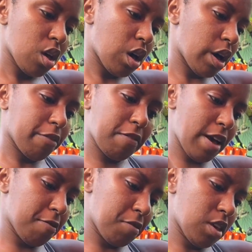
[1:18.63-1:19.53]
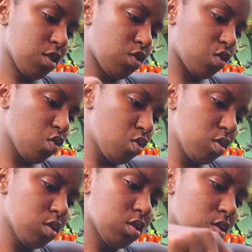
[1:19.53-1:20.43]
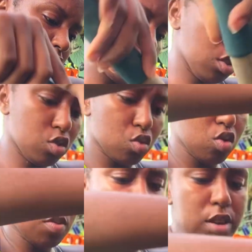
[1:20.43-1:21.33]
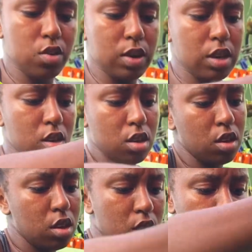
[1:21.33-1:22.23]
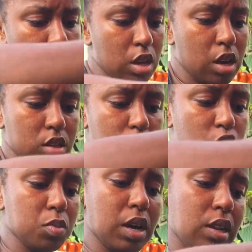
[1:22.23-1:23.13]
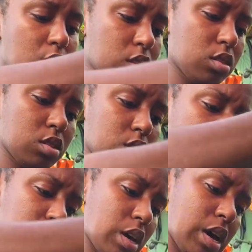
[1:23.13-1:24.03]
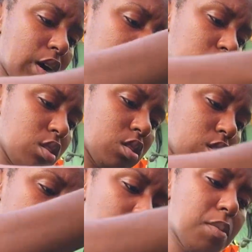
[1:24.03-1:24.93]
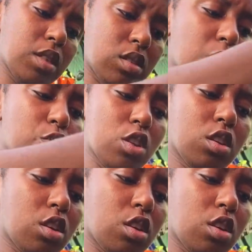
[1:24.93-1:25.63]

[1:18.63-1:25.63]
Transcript: 5 years school. Good school, by the way. Teach me a lot. And I meet some really